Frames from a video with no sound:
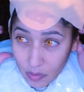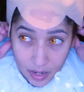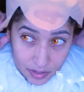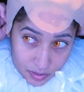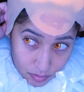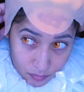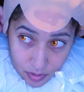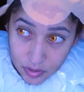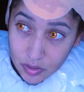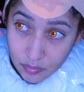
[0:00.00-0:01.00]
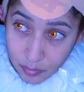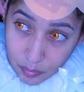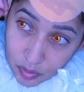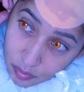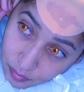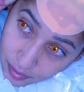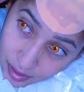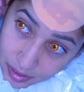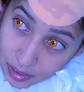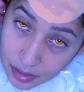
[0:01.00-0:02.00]
I don't want to remove
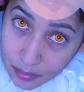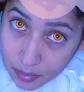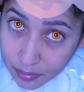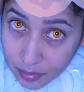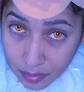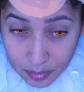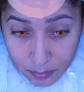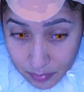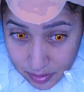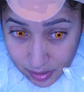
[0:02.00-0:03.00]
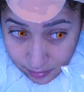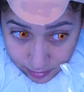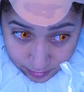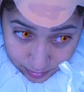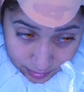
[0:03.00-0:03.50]
any materials.